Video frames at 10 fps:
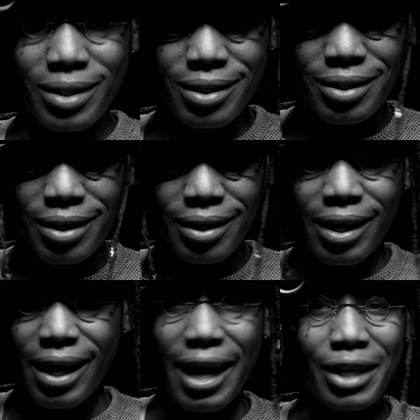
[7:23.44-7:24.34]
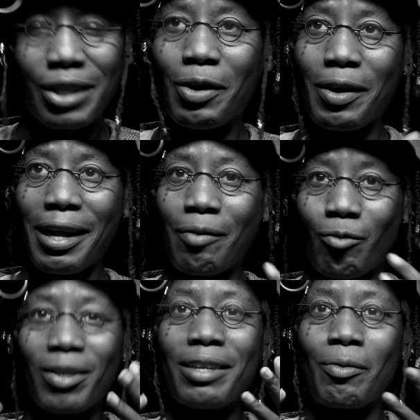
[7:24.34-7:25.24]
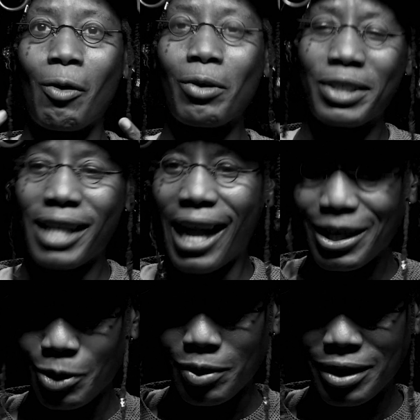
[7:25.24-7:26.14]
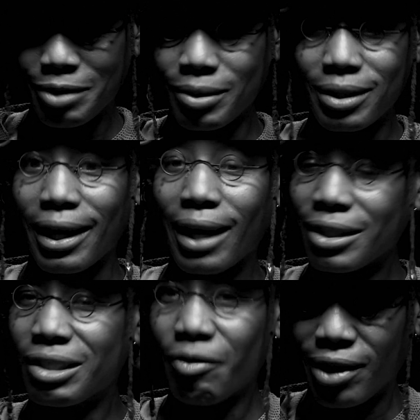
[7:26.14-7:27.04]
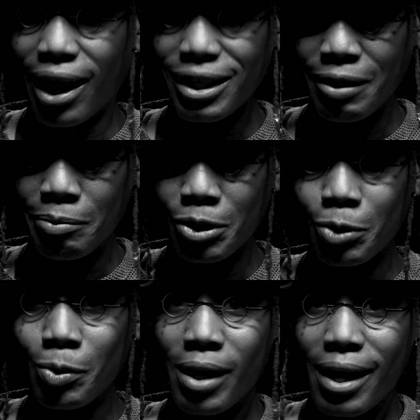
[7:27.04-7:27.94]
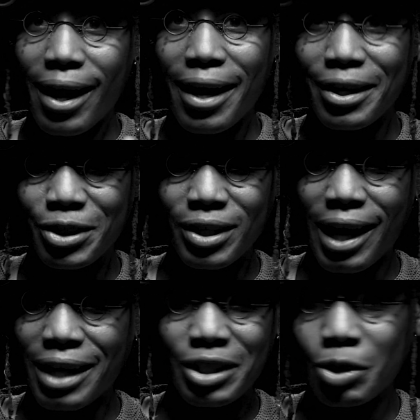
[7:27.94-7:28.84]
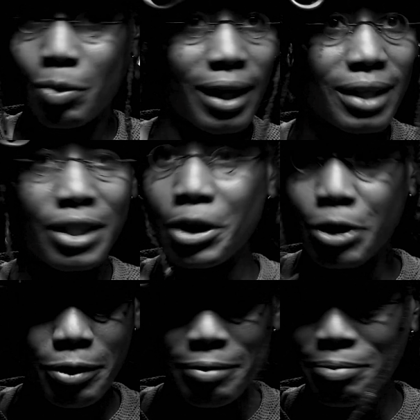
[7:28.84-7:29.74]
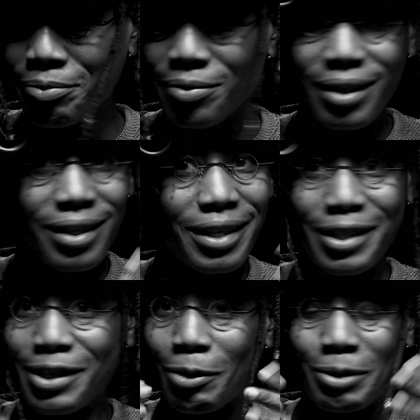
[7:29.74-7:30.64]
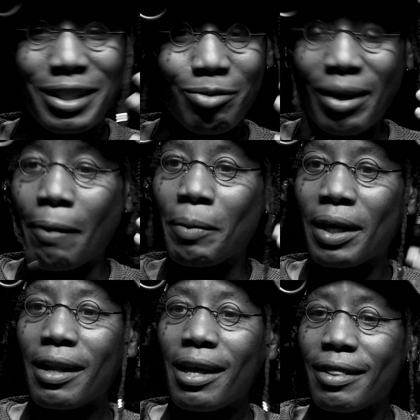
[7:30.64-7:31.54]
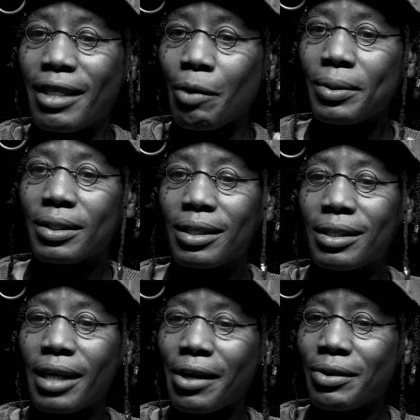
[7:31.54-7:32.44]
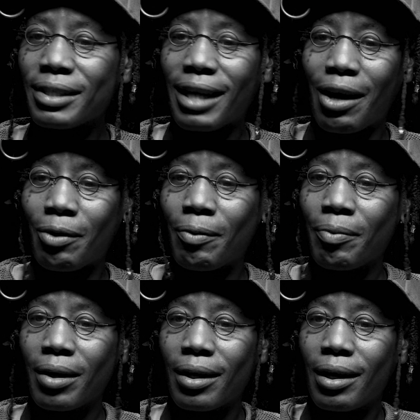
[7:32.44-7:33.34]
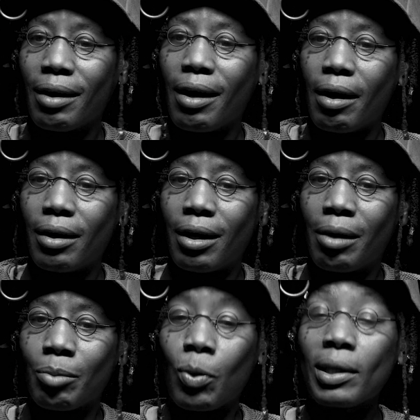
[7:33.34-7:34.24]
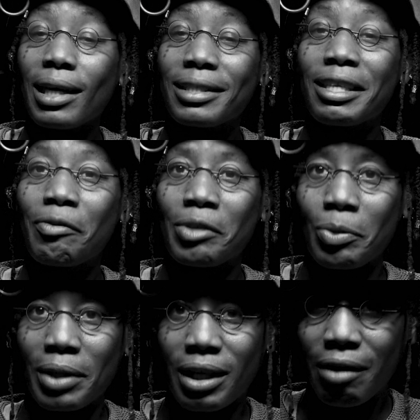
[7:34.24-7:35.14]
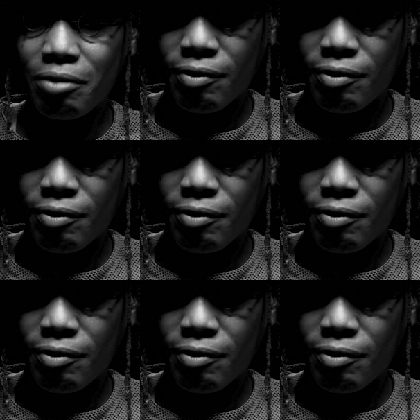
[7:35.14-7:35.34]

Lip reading: citizen. And really all she has on, she was late. I think she forgot something too. And she has just on like a t-shirt. She's regular. But there was this hairstyle. Queen Latifah's on the cover